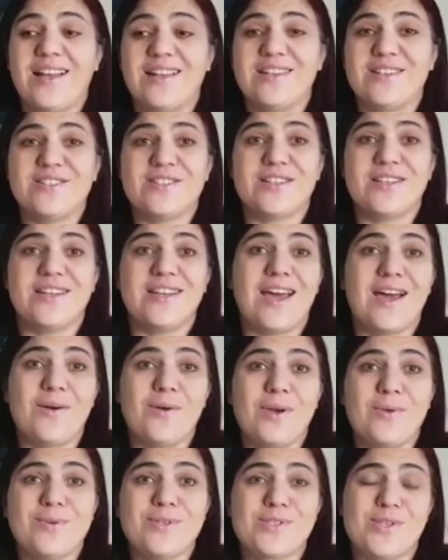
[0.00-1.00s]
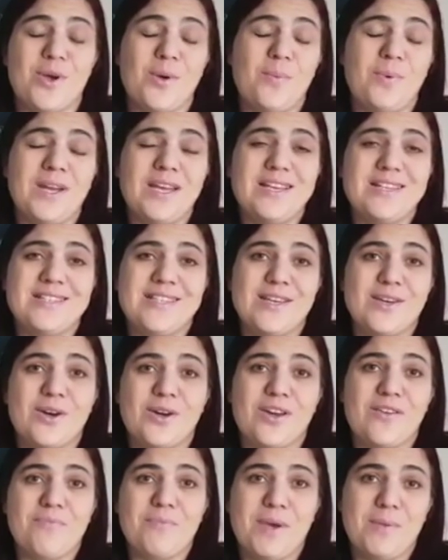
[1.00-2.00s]
and now he was so pleased he
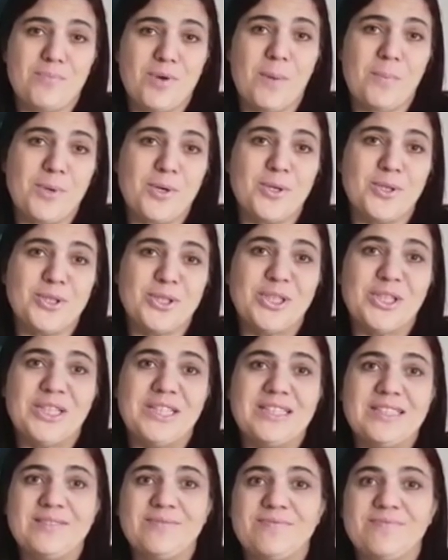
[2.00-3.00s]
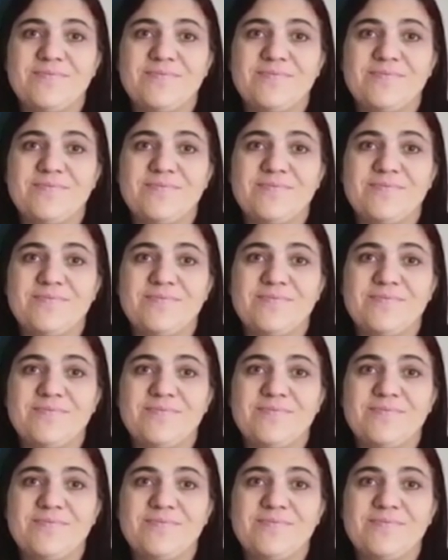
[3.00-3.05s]
could give me a proper cuddle.